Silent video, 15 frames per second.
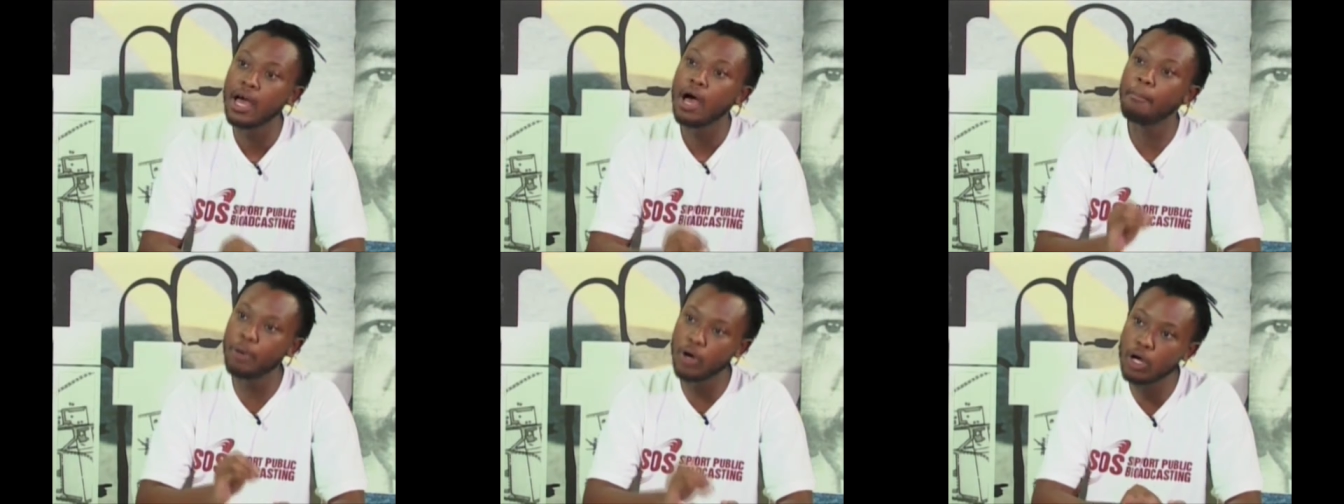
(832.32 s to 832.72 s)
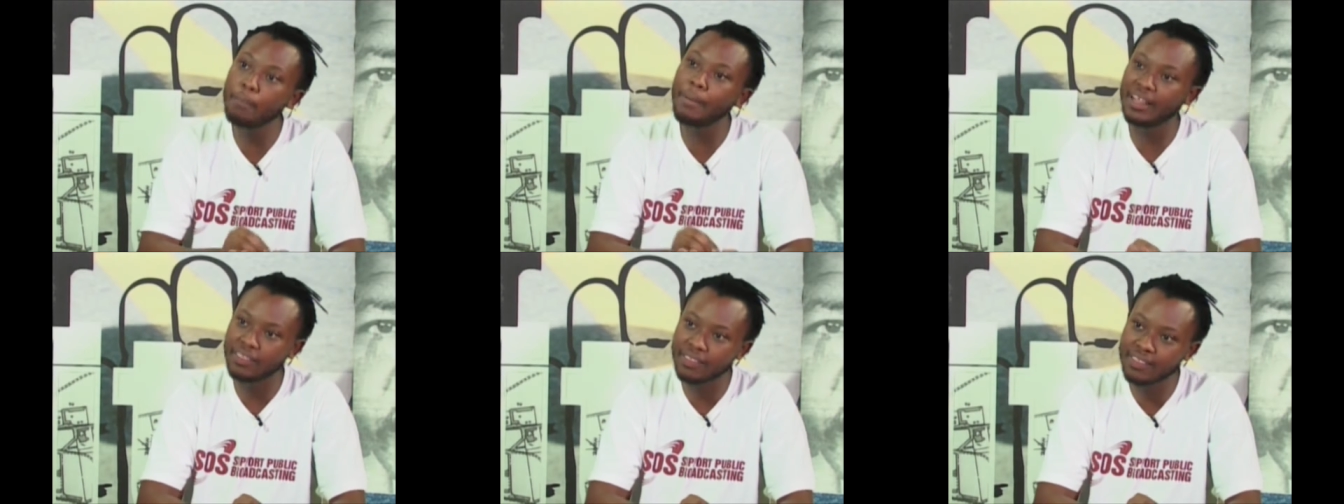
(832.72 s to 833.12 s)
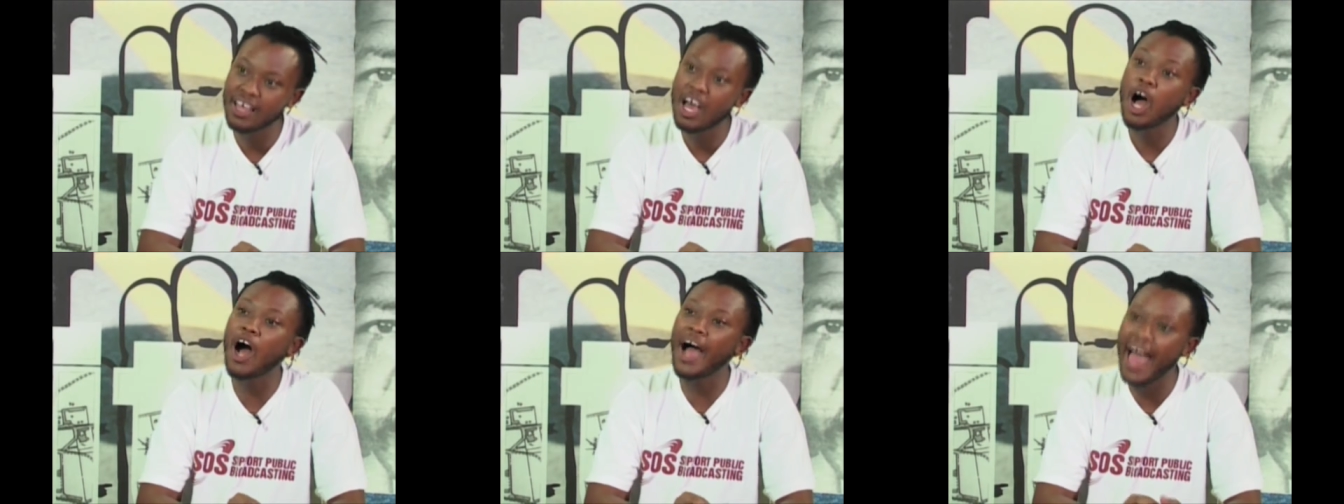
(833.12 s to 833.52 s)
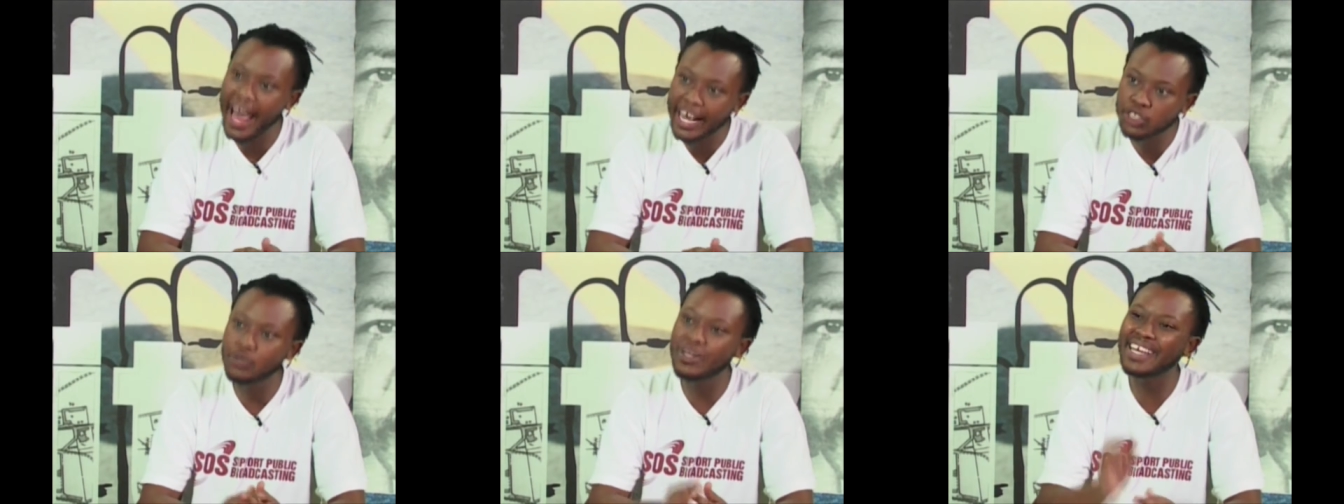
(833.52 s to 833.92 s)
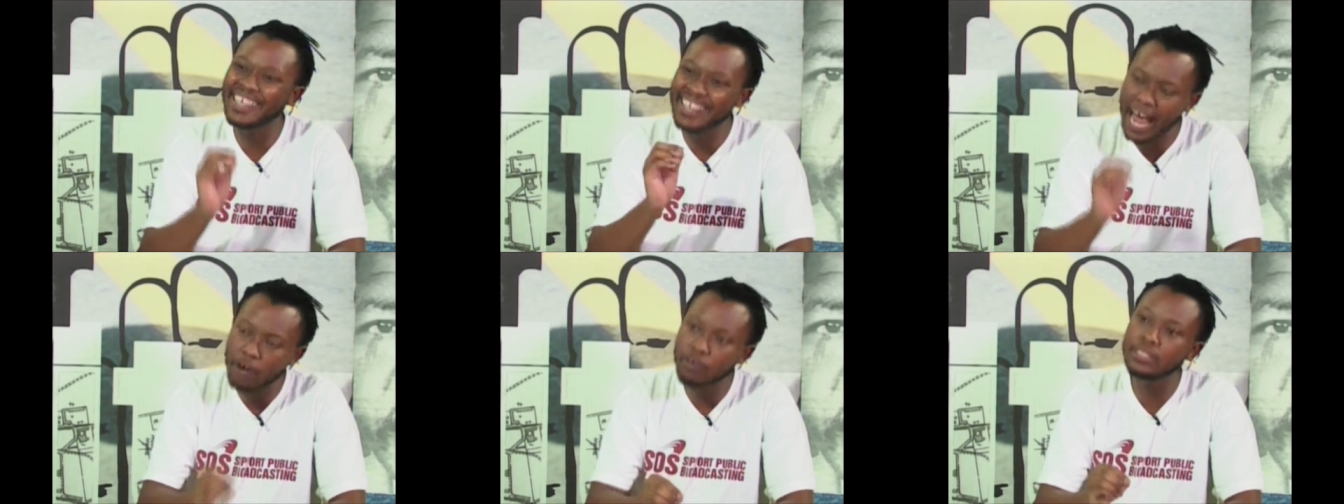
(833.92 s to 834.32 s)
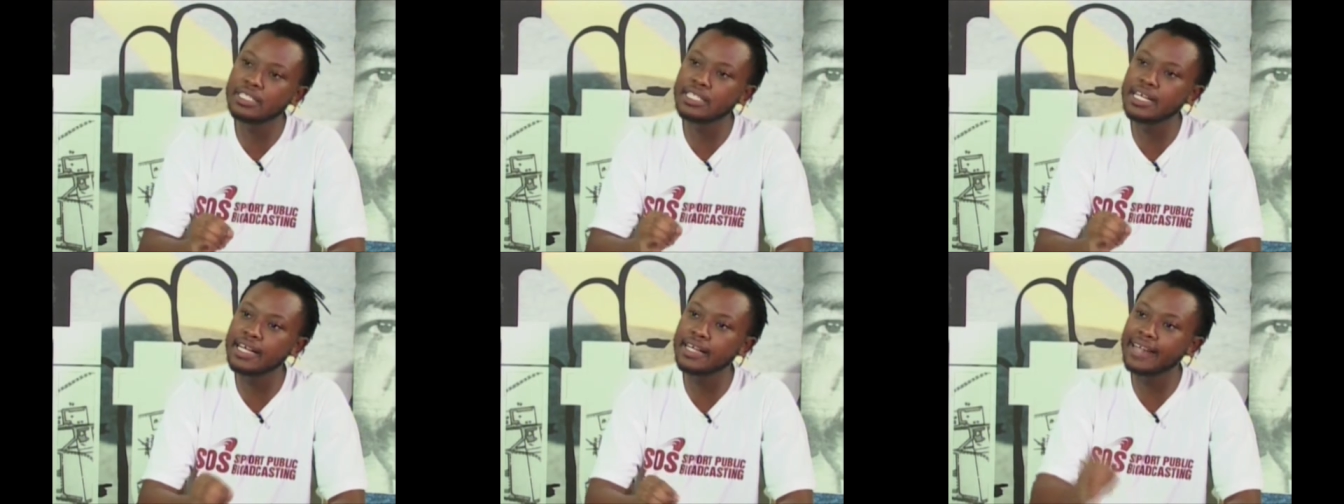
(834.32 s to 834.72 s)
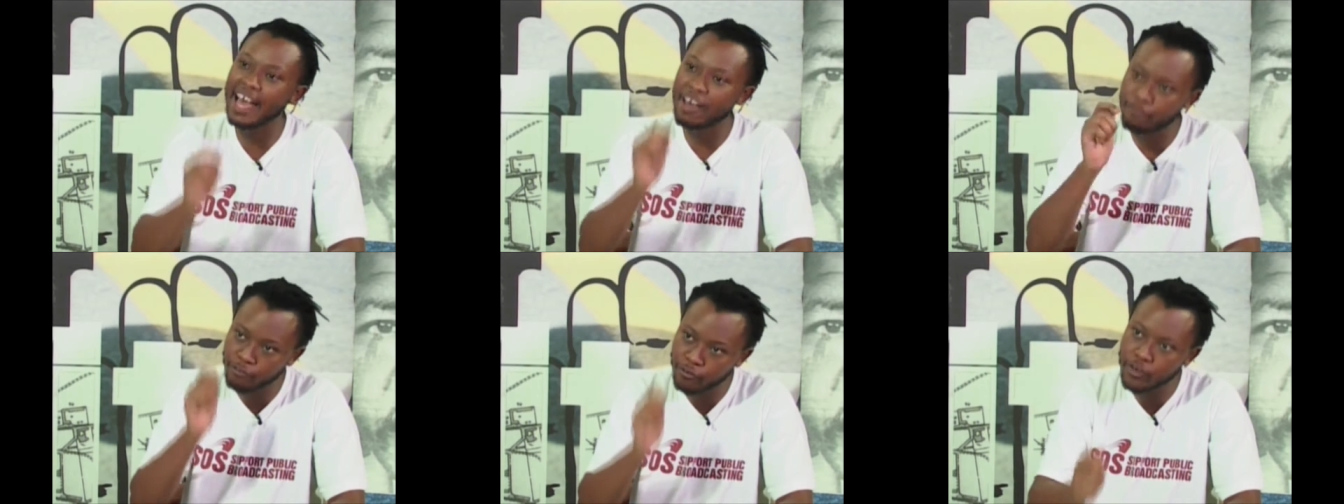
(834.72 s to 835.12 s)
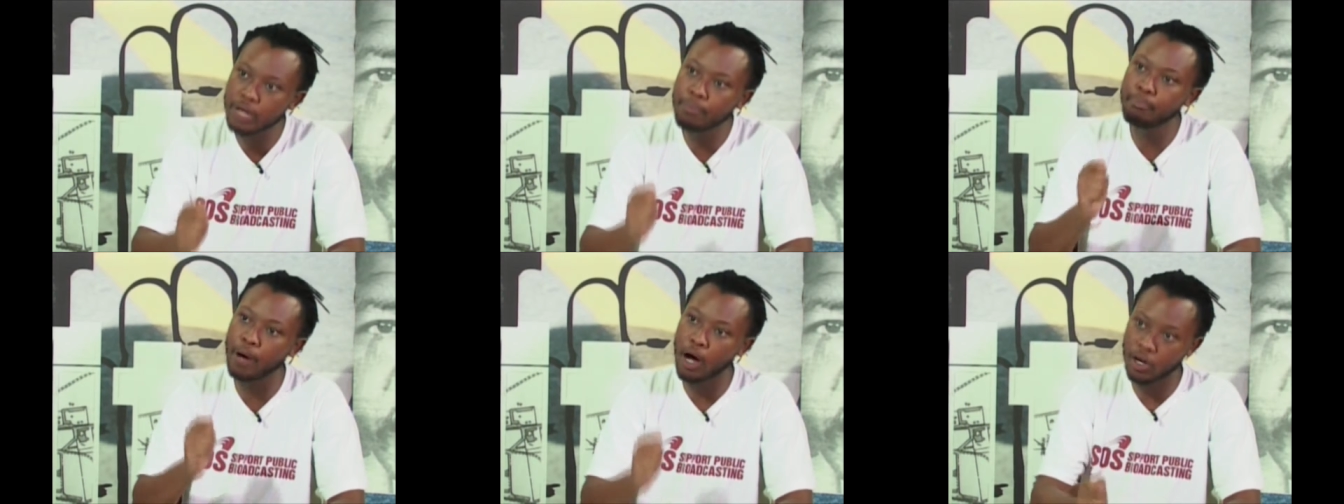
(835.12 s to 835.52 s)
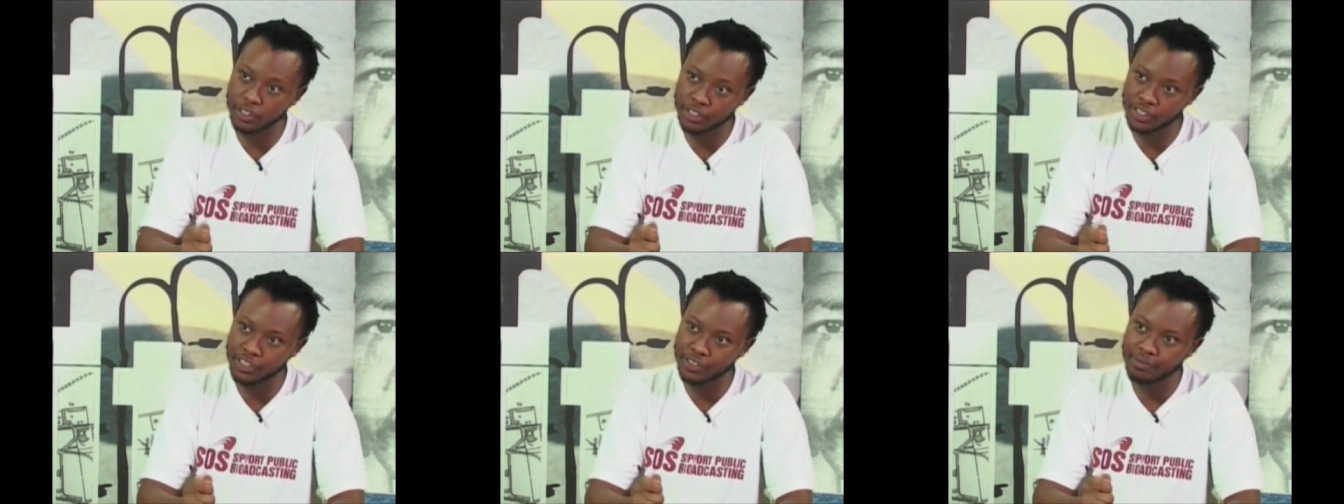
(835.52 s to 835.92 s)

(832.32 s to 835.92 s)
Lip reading: per month are actually guaranteed a free box.